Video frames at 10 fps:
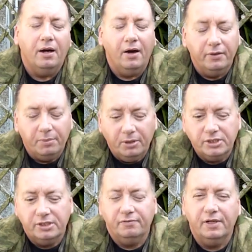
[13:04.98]
On the
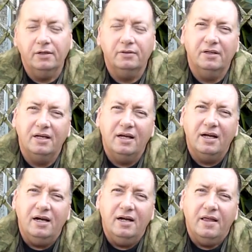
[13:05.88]
positive note,
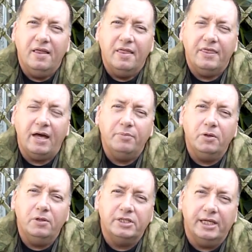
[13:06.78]
that
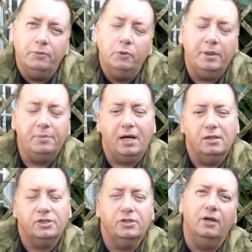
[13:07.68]
immunity will be
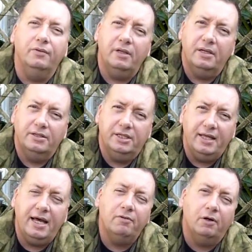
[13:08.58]
passed on to
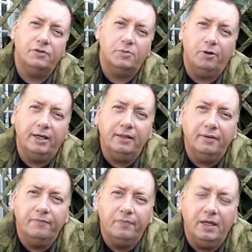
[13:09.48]
their offspring
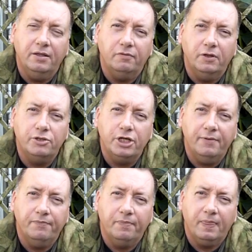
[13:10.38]
in the future.
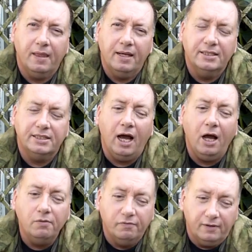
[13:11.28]
So
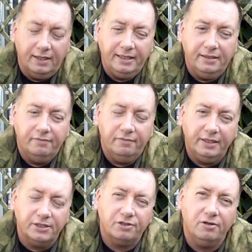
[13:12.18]
hopefully,
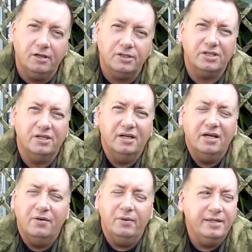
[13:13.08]
fingers crossed,
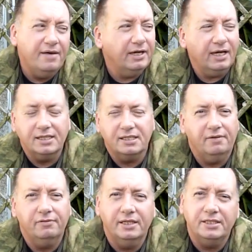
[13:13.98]
we're never going to
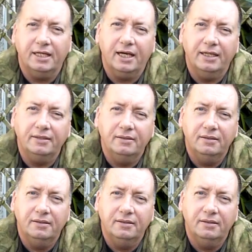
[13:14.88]
suffer this again.